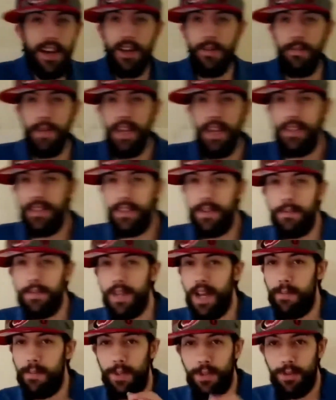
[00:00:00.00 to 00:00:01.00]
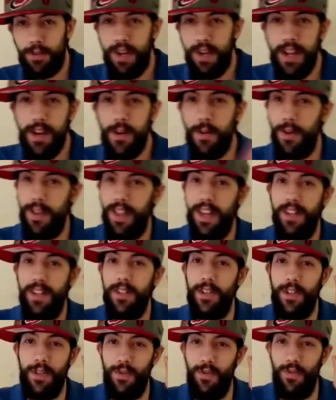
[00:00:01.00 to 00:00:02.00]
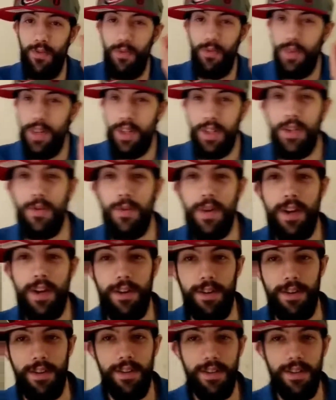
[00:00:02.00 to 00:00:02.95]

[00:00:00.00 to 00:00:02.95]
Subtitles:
to be some type of tree, or that is just really weird.